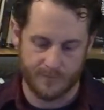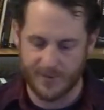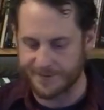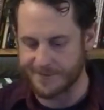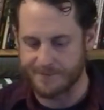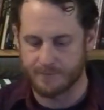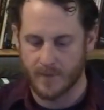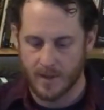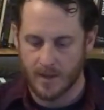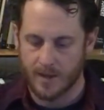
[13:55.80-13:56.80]
This
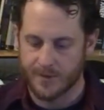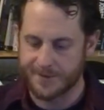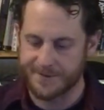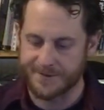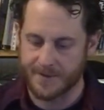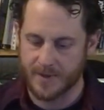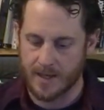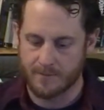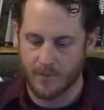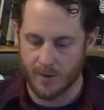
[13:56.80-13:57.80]
is something
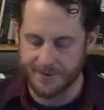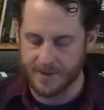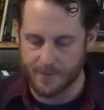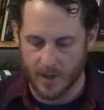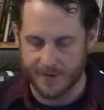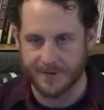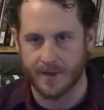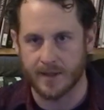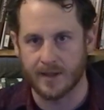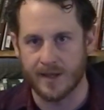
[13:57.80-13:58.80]
I mostly brought so
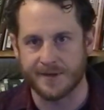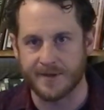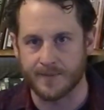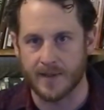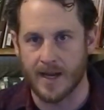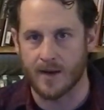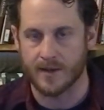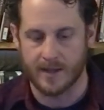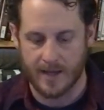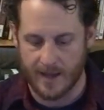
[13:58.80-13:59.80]
I can lay something
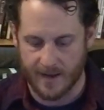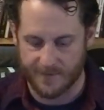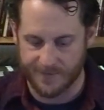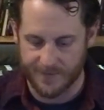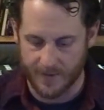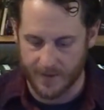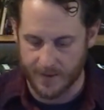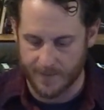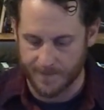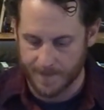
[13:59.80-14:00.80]
out and have
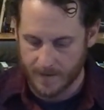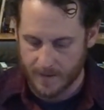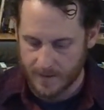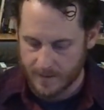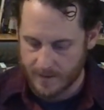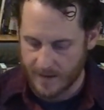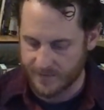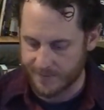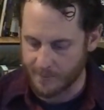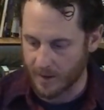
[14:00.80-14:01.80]

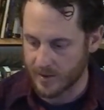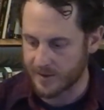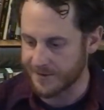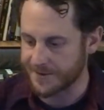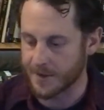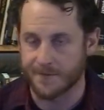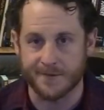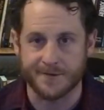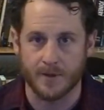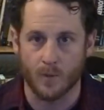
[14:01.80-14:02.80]
a clean
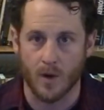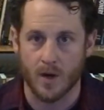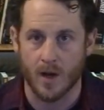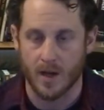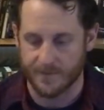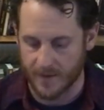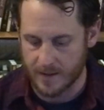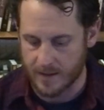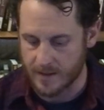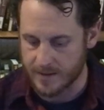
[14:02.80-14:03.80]
surface to work on if
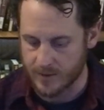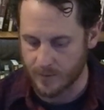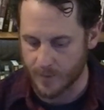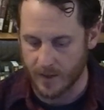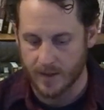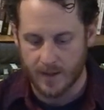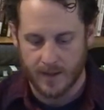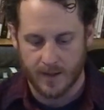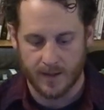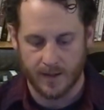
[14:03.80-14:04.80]
need to. But
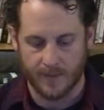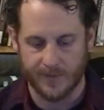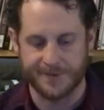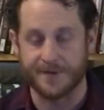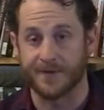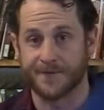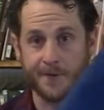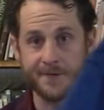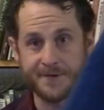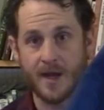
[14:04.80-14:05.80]
this is a
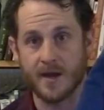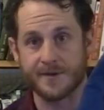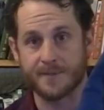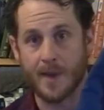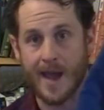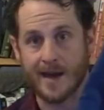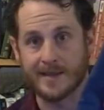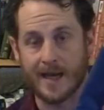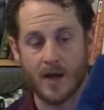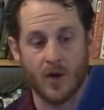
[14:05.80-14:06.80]
full-sized
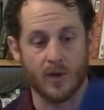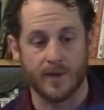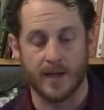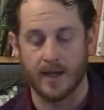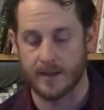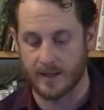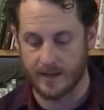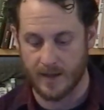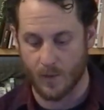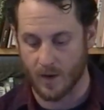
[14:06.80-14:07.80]
pack towel, and
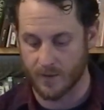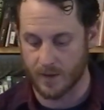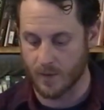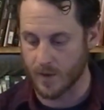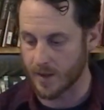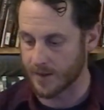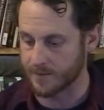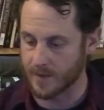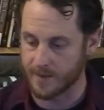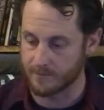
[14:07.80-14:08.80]
they work really
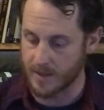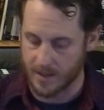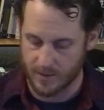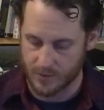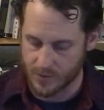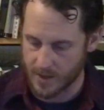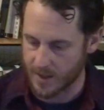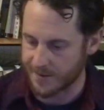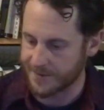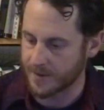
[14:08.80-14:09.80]
well at making you
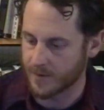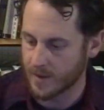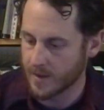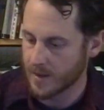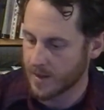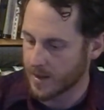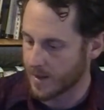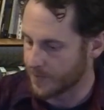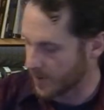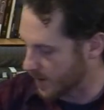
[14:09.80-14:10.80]
dry. So
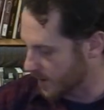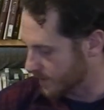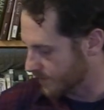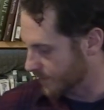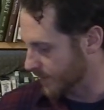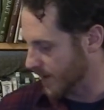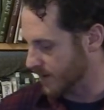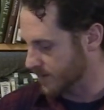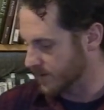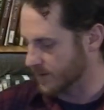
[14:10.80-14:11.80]
I brought it for that
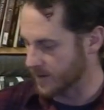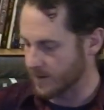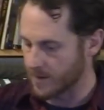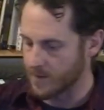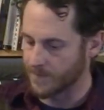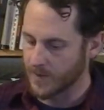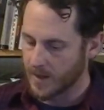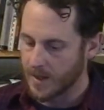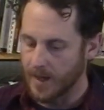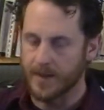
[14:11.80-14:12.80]
utility alone.
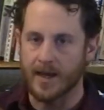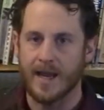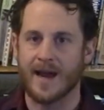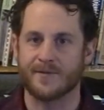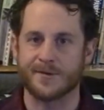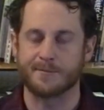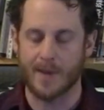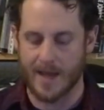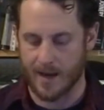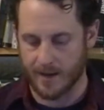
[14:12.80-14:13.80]
And then I have this
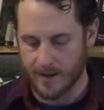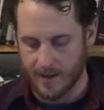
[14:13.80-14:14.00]
bag.